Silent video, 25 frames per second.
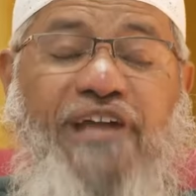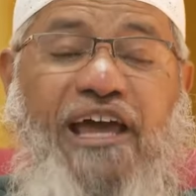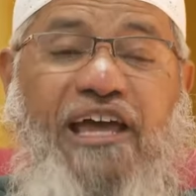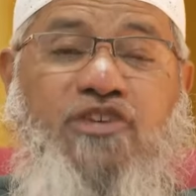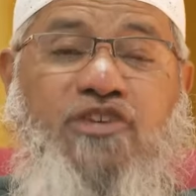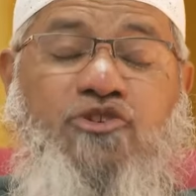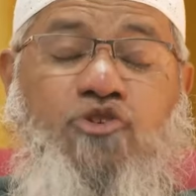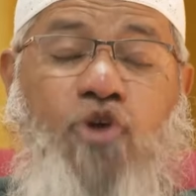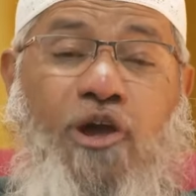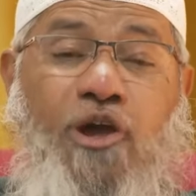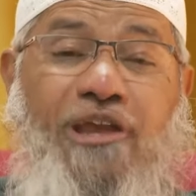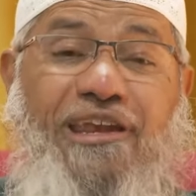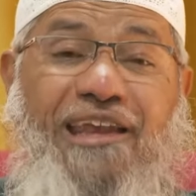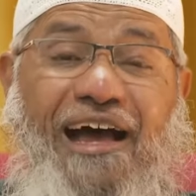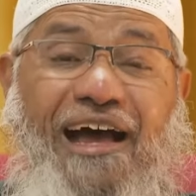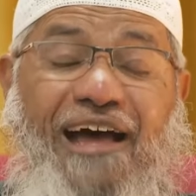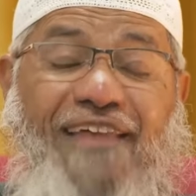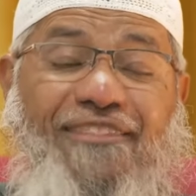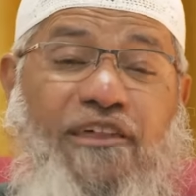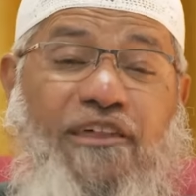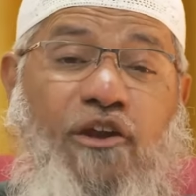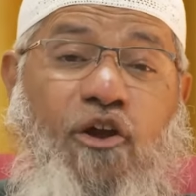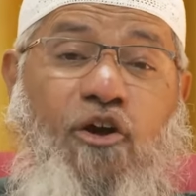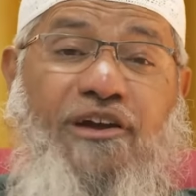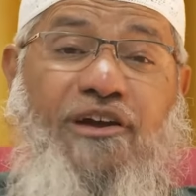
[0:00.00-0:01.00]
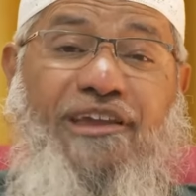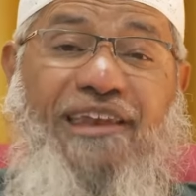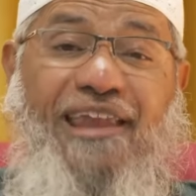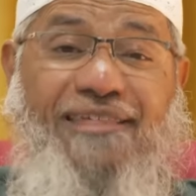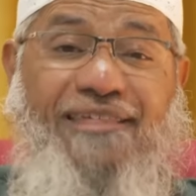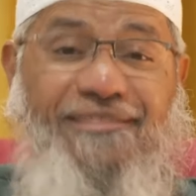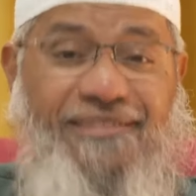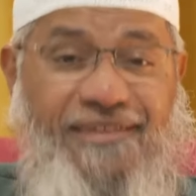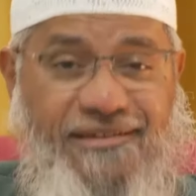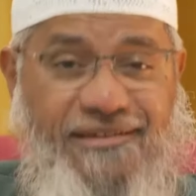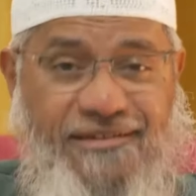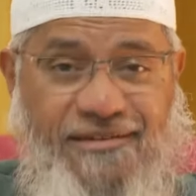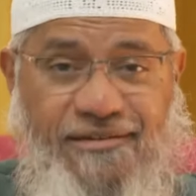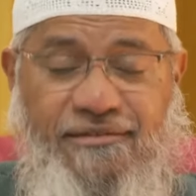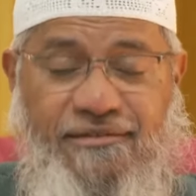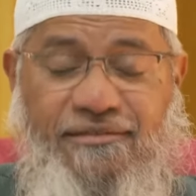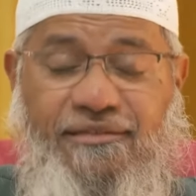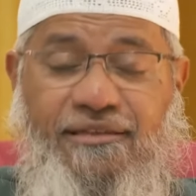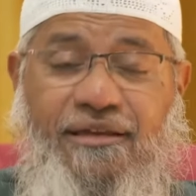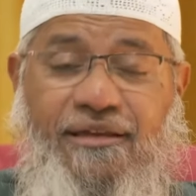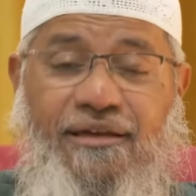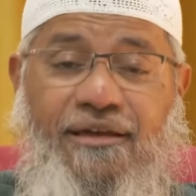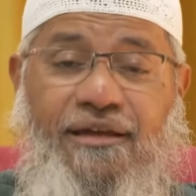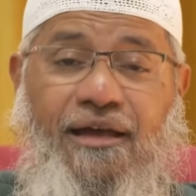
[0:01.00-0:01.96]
I join other organizations?